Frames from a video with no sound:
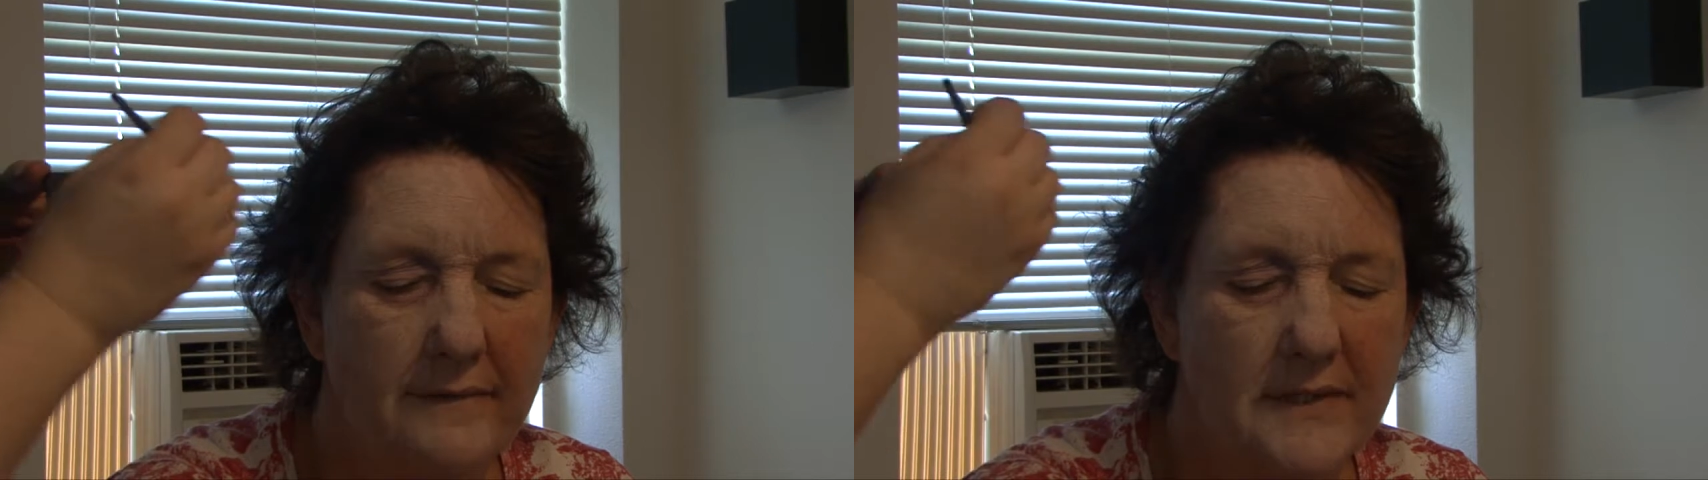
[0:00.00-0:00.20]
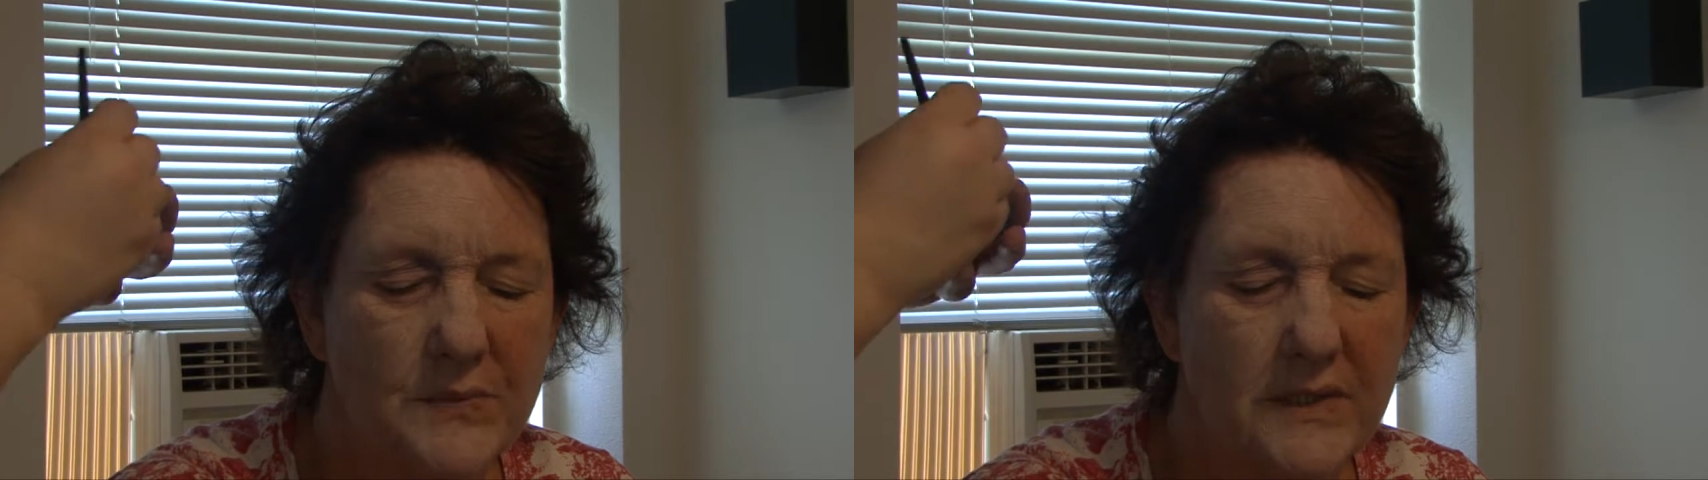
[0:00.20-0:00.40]
I
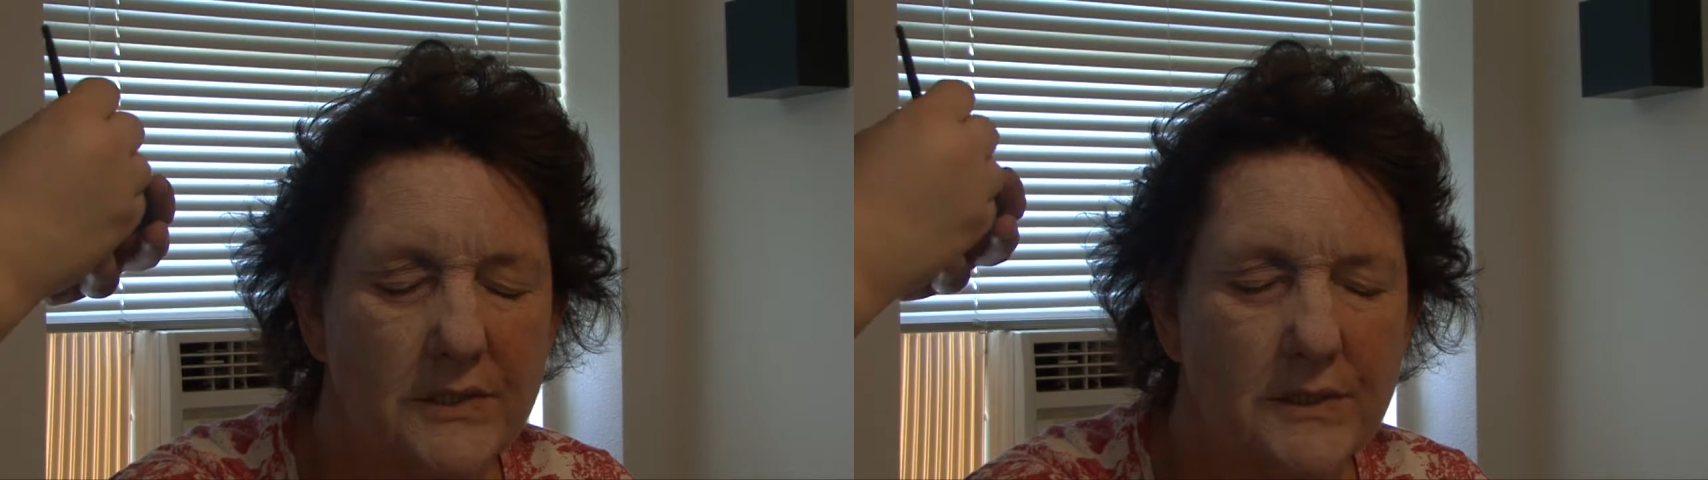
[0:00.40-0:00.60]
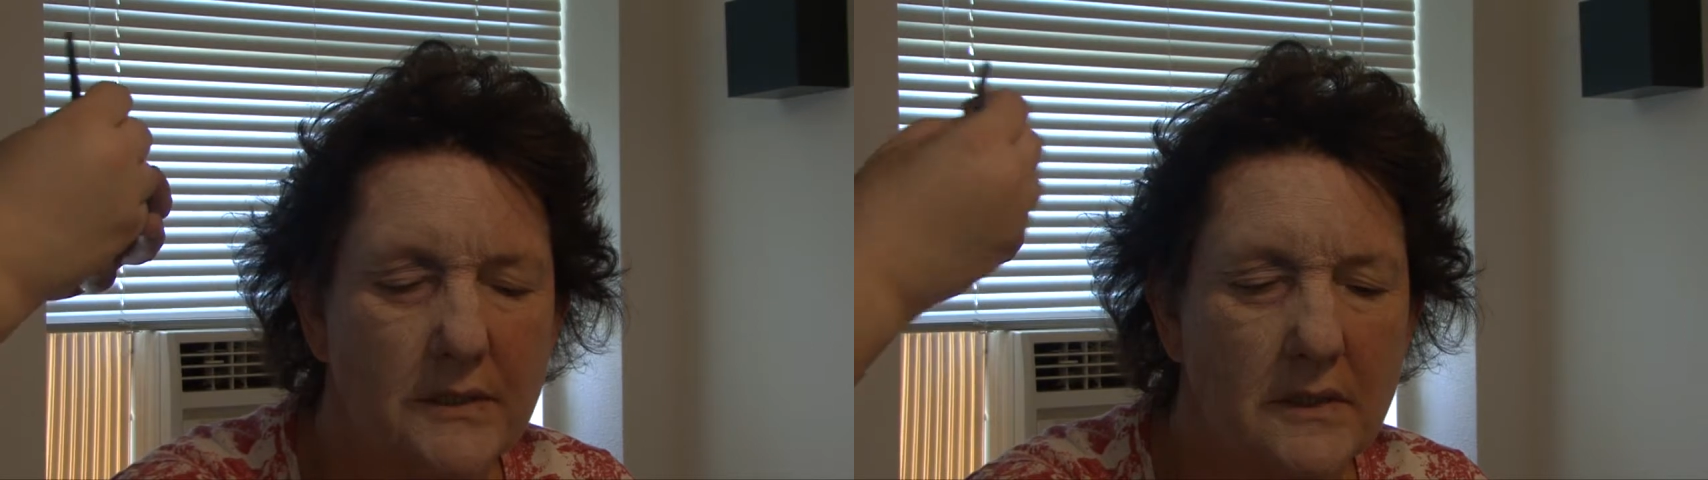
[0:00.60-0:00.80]
had this
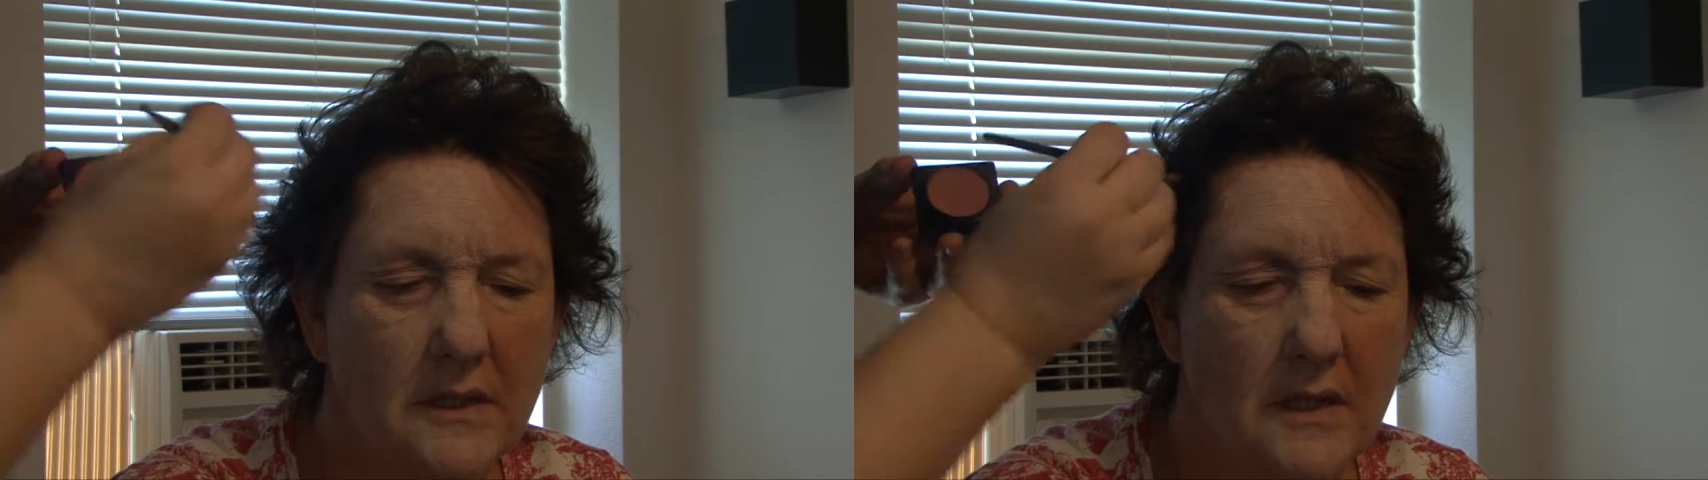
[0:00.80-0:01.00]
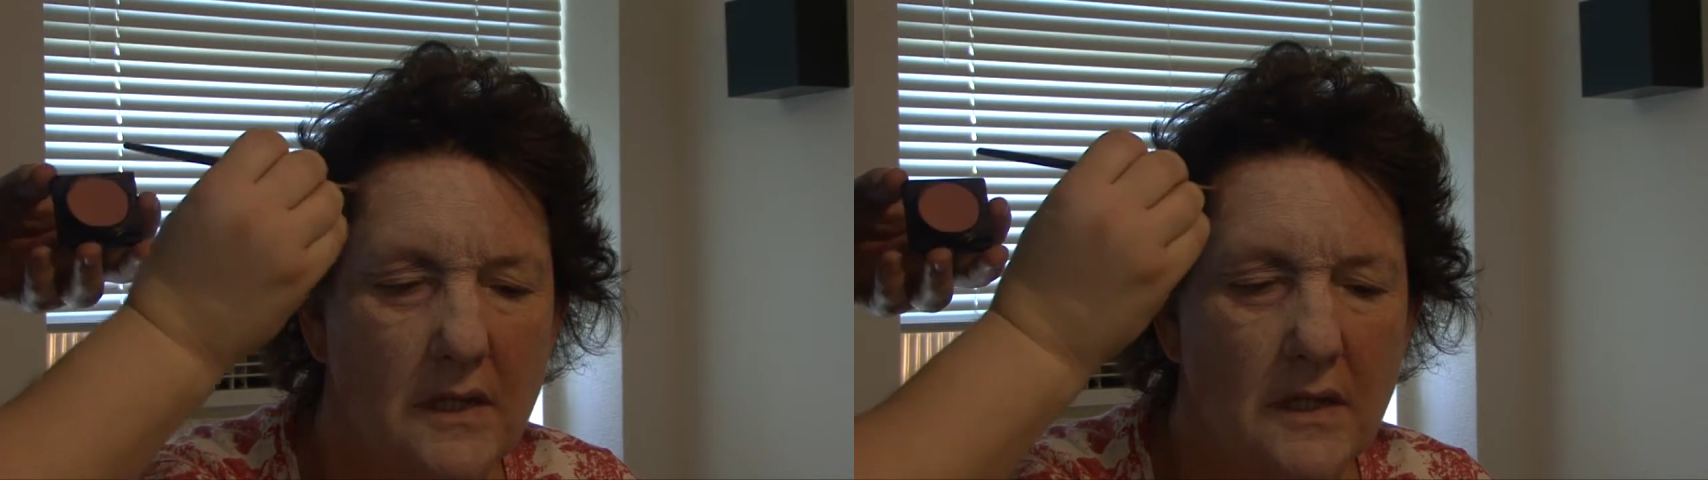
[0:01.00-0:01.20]
picture
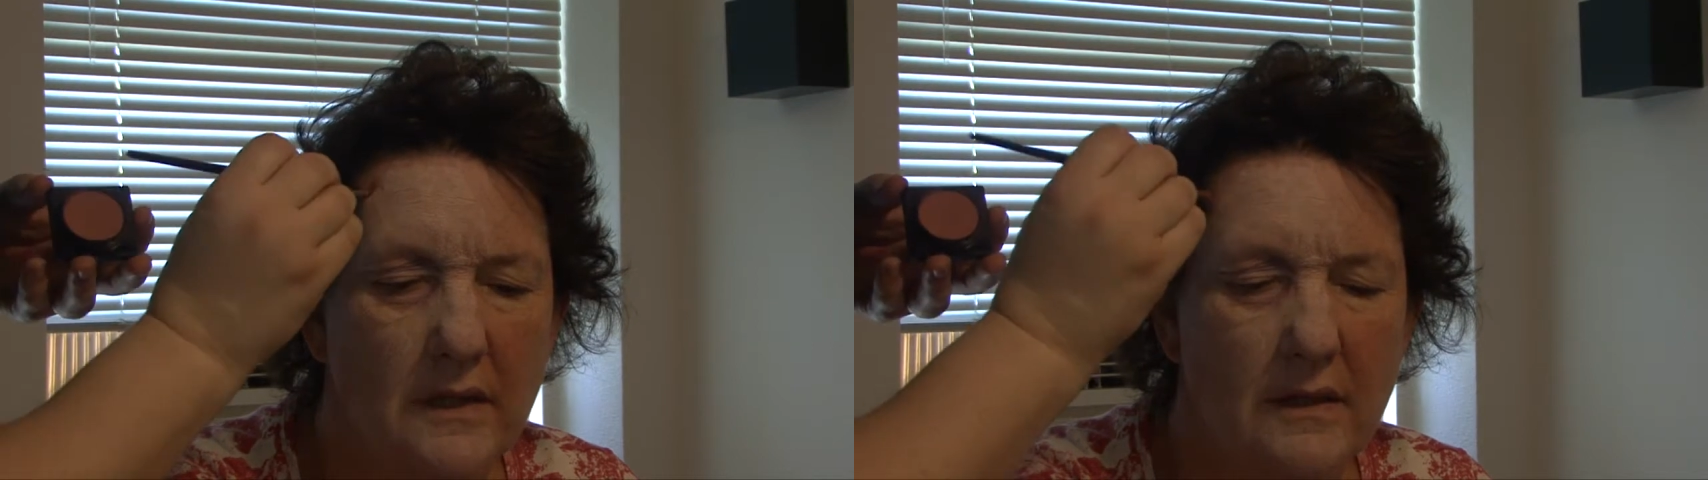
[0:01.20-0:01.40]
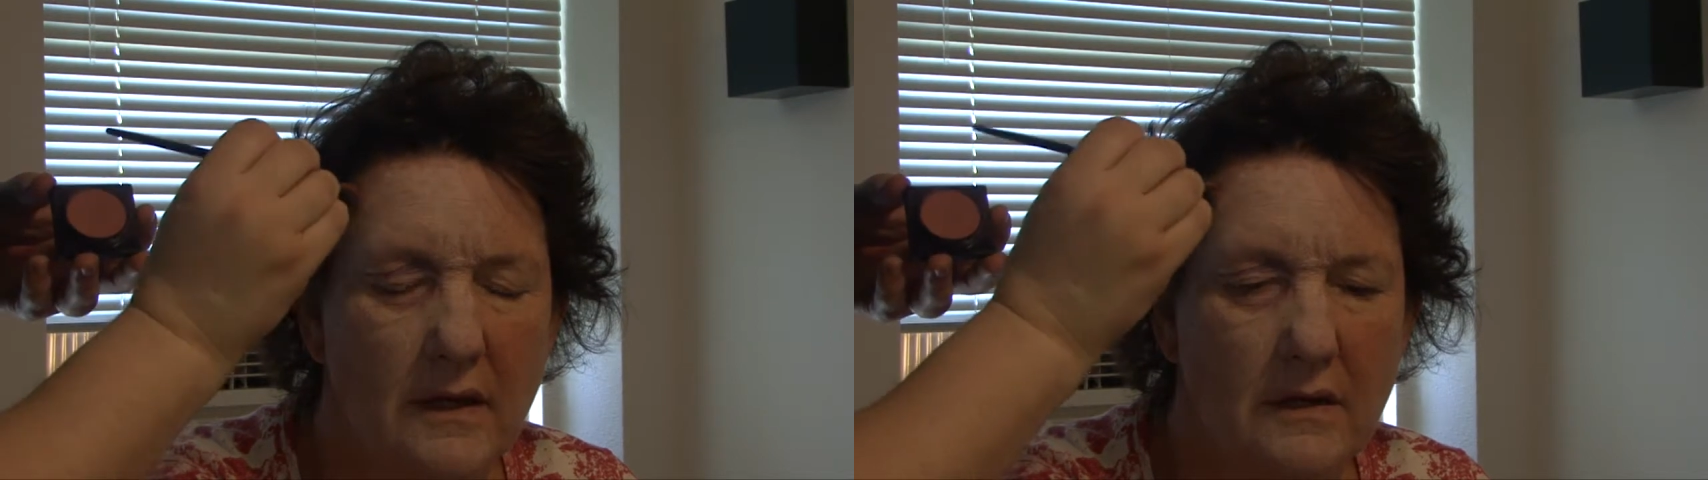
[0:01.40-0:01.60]

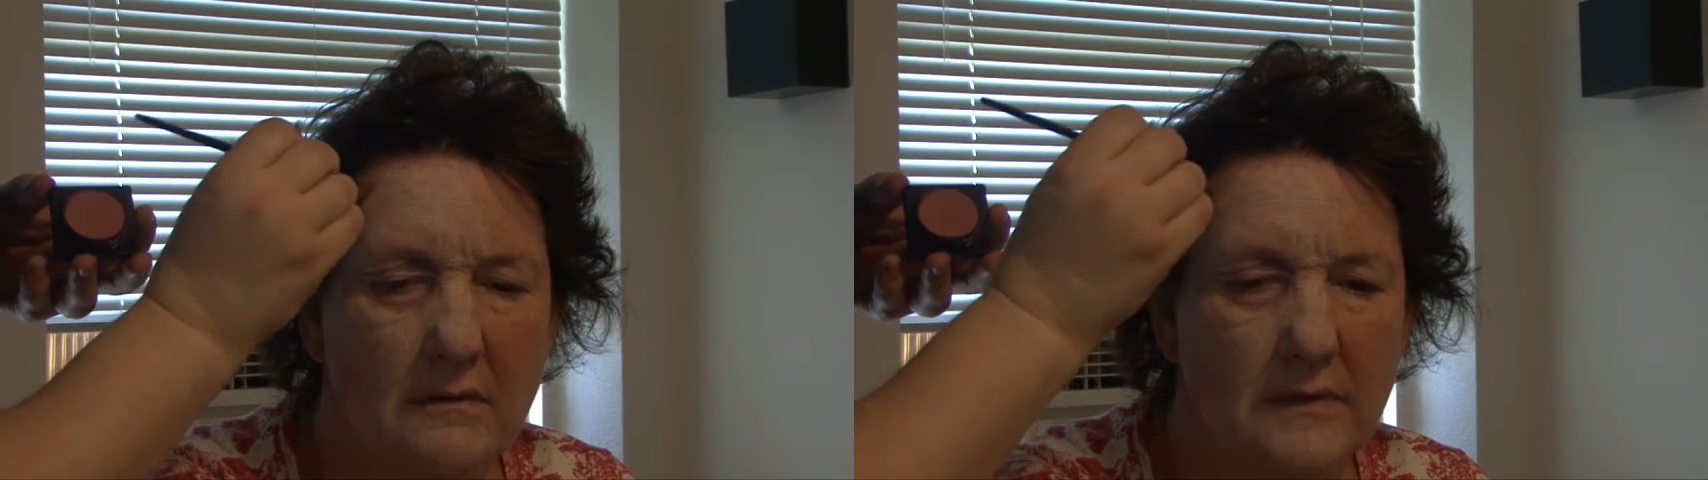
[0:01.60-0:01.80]
of